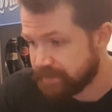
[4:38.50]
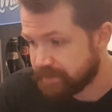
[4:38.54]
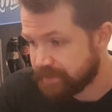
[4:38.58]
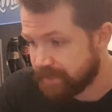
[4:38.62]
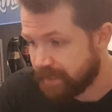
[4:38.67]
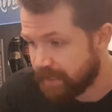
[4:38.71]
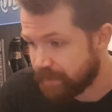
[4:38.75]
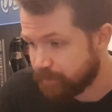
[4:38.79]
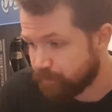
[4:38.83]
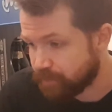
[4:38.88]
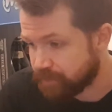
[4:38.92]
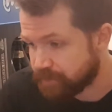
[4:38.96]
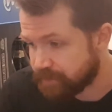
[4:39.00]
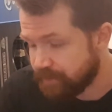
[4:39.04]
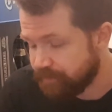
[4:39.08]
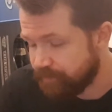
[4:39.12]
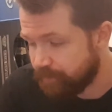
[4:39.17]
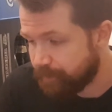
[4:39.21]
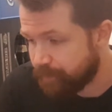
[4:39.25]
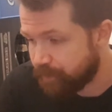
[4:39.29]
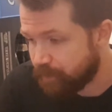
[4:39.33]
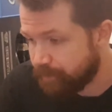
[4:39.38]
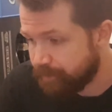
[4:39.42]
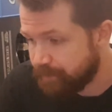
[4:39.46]
and was
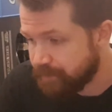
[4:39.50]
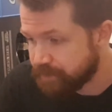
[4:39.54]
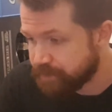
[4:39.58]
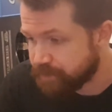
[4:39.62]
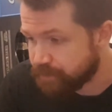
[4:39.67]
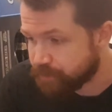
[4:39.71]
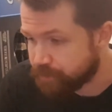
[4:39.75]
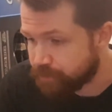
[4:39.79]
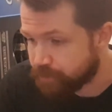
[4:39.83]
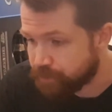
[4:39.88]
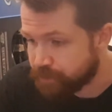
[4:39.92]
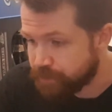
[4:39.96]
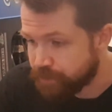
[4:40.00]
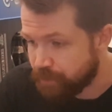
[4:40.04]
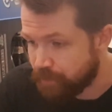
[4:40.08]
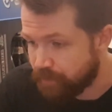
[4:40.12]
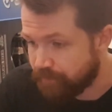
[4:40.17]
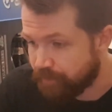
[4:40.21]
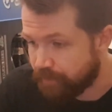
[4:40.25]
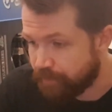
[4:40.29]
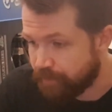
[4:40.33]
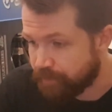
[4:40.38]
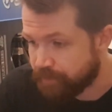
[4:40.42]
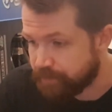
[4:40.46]
given permission to
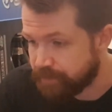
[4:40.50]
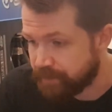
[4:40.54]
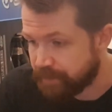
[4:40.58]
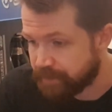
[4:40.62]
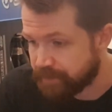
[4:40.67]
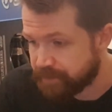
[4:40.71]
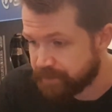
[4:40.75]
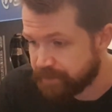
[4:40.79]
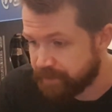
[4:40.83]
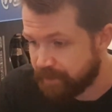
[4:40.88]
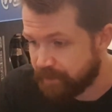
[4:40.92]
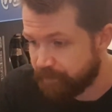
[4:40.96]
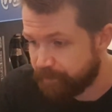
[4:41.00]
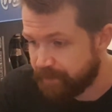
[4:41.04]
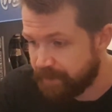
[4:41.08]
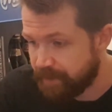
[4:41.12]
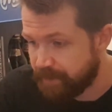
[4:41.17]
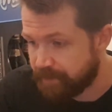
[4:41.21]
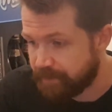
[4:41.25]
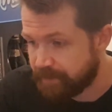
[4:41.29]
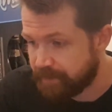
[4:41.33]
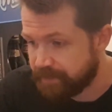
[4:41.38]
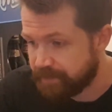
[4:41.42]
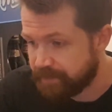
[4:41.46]
serve and sell
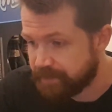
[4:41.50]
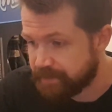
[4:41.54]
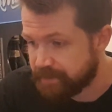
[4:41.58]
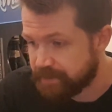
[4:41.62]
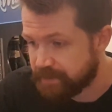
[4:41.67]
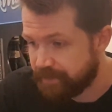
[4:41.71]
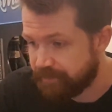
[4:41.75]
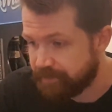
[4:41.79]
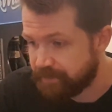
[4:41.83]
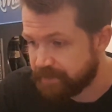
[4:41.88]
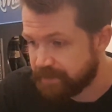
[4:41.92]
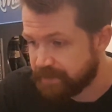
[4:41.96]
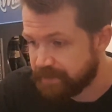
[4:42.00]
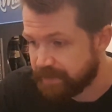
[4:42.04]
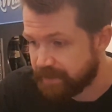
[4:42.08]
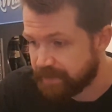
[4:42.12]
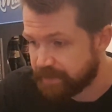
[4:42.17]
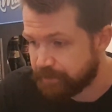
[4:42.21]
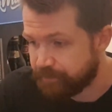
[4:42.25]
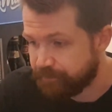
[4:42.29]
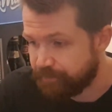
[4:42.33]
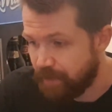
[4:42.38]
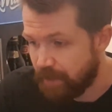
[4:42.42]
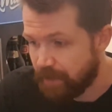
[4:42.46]
beer in
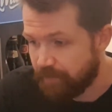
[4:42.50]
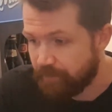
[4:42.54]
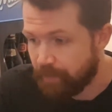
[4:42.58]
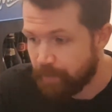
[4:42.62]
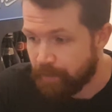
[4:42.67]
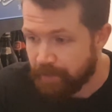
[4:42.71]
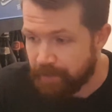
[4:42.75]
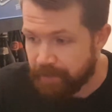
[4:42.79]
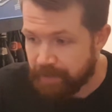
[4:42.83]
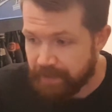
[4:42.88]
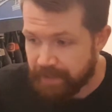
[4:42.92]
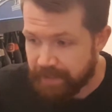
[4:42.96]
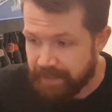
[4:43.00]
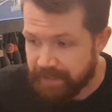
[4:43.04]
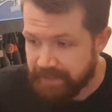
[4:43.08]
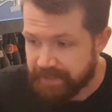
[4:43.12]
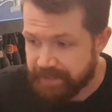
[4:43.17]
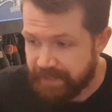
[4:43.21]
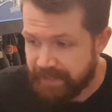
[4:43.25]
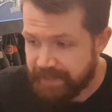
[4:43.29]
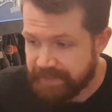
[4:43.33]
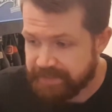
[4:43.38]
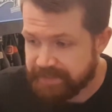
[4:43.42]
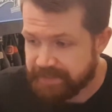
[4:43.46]
1795.
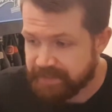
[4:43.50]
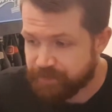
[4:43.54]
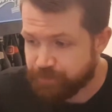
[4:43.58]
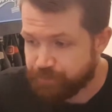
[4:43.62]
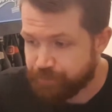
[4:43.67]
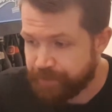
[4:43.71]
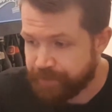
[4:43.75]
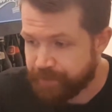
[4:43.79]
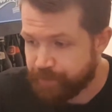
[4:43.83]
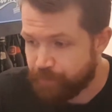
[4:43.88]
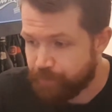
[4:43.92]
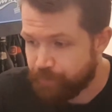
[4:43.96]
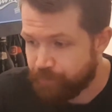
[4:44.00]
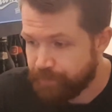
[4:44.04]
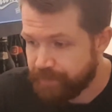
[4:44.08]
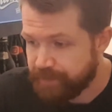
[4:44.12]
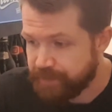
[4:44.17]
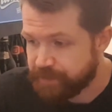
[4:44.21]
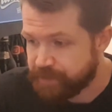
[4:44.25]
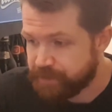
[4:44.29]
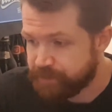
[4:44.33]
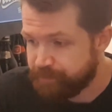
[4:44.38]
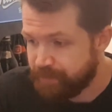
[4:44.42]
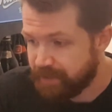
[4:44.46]
In
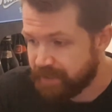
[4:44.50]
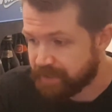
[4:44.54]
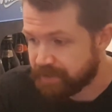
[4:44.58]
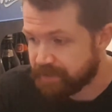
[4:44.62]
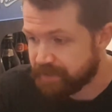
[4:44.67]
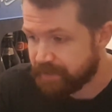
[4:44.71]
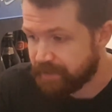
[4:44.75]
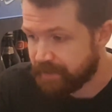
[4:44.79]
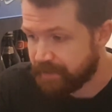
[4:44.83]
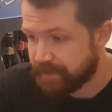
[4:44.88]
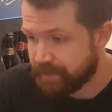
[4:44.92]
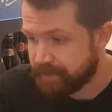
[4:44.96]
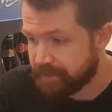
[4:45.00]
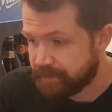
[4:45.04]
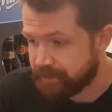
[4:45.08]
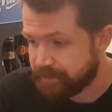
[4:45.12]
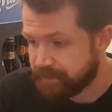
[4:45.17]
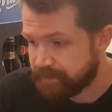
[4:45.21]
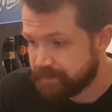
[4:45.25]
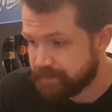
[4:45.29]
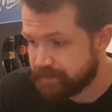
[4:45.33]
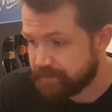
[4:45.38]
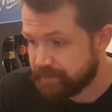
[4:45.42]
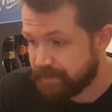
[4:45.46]
1823, Speck,
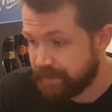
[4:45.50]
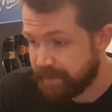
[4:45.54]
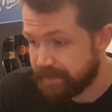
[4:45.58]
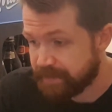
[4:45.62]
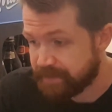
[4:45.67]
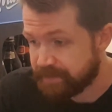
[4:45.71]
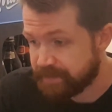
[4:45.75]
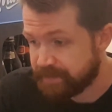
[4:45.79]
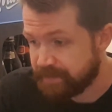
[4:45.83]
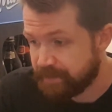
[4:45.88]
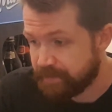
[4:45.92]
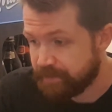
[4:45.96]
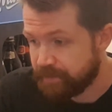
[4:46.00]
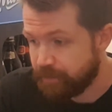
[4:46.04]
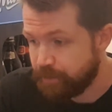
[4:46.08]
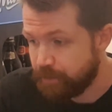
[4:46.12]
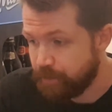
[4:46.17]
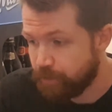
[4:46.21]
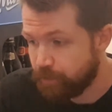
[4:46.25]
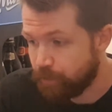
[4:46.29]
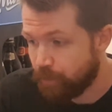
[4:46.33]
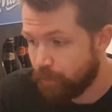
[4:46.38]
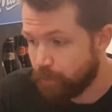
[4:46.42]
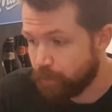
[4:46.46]
as the
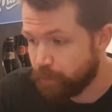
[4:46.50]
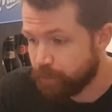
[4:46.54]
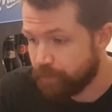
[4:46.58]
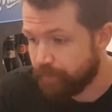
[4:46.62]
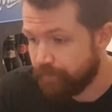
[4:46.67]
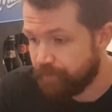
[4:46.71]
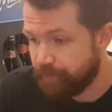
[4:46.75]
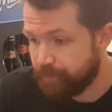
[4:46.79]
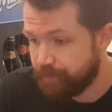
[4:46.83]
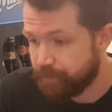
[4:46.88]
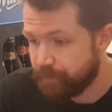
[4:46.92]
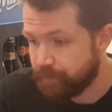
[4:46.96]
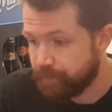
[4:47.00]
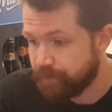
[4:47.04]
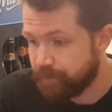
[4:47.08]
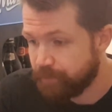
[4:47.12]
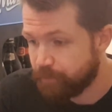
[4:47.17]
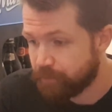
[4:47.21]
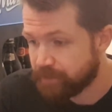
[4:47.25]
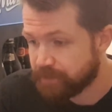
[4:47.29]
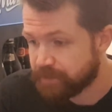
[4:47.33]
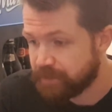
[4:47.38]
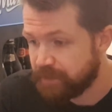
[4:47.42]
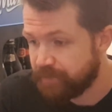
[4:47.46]
new owner of the brewery,
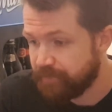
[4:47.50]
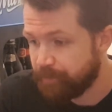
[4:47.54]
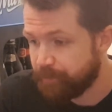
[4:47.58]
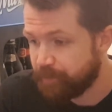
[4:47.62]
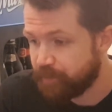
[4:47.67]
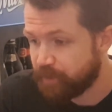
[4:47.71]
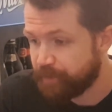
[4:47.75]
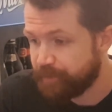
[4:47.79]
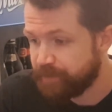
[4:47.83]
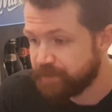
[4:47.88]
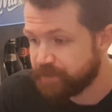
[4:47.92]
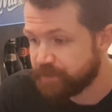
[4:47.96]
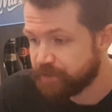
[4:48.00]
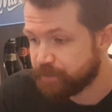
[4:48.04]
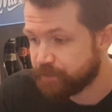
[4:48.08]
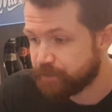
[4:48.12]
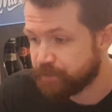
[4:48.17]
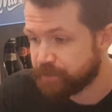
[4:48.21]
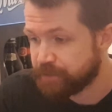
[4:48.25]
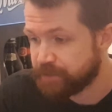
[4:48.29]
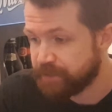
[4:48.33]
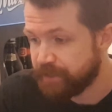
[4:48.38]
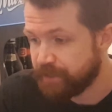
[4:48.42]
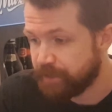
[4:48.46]
was given permission
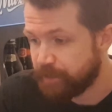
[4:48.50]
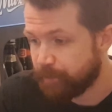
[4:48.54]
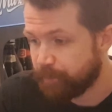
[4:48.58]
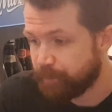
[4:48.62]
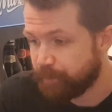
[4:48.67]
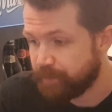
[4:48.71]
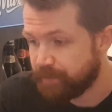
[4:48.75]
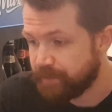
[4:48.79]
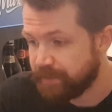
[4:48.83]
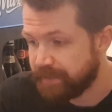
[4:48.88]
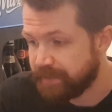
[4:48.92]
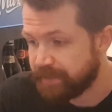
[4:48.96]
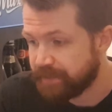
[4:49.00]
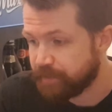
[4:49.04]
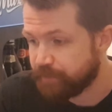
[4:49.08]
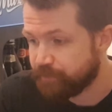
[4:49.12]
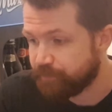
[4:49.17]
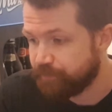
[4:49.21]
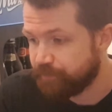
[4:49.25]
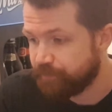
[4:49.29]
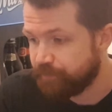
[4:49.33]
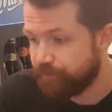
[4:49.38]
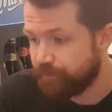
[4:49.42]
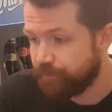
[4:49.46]
to sell plain and
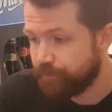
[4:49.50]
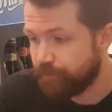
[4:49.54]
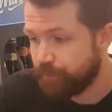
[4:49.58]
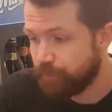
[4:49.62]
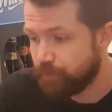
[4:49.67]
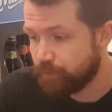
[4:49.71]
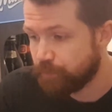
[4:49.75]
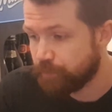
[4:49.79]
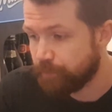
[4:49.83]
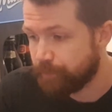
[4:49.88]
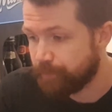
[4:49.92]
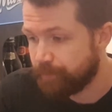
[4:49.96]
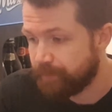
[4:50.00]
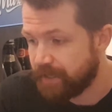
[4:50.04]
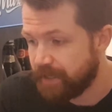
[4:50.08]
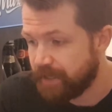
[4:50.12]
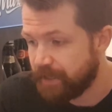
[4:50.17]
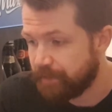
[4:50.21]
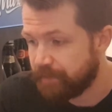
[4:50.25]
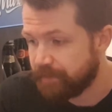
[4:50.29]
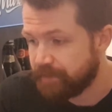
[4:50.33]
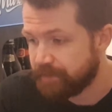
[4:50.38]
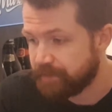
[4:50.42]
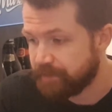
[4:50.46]
full
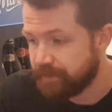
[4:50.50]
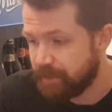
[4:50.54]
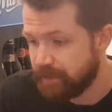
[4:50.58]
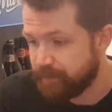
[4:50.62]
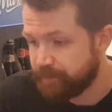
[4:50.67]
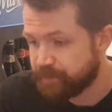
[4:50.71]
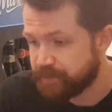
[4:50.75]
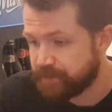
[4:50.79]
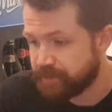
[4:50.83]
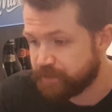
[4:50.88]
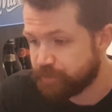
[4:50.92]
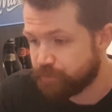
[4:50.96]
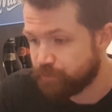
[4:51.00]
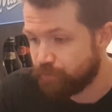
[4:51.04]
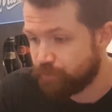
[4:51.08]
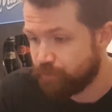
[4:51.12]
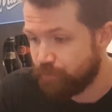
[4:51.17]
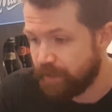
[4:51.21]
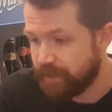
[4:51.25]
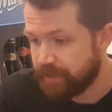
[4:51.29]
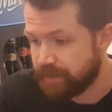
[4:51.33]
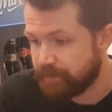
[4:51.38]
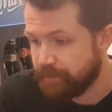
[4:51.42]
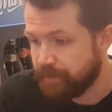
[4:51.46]
beer in Leipzig
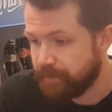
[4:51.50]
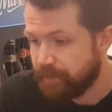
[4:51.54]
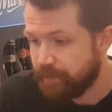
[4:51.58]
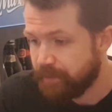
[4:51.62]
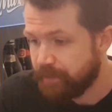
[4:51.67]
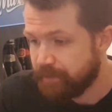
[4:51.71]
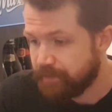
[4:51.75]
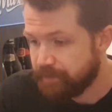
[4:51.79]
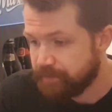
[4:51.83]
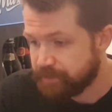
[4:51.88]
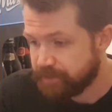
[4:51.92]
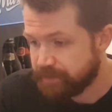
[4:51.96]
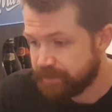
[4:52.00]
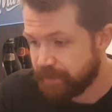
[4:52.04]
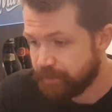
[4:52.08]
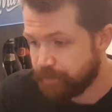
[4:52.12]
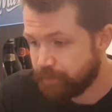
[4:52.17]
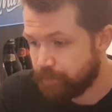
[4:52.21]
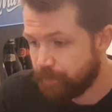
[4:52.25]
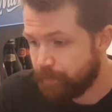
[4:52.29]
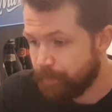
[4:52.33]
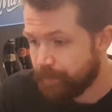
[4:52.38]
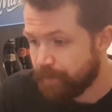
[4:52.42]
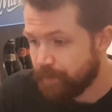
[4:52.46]
wine
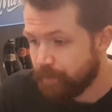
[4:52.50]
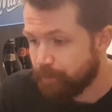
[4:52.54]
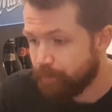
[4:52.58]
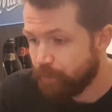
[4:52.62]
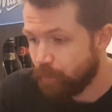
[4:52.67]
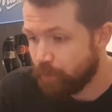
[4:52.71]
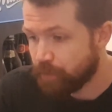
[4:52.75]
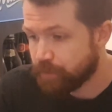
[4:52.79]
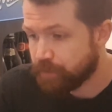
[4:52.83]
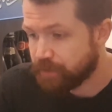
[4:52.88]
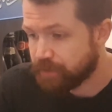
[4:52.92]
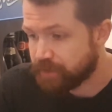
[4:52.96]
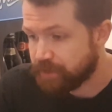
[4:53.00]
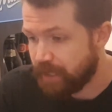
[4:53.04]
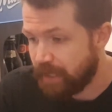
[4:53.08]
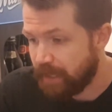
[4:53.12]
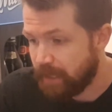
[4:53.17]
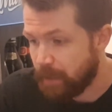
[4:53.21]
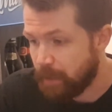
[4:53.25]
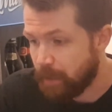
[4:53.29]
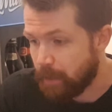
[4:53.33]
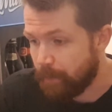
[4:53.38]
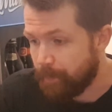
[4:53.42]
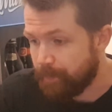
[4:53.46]
cellar
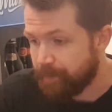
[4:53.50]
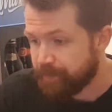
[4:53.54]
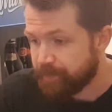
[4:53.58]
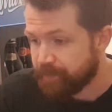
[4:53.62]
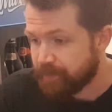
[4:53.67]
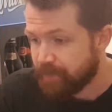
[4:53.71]
Burgkeller,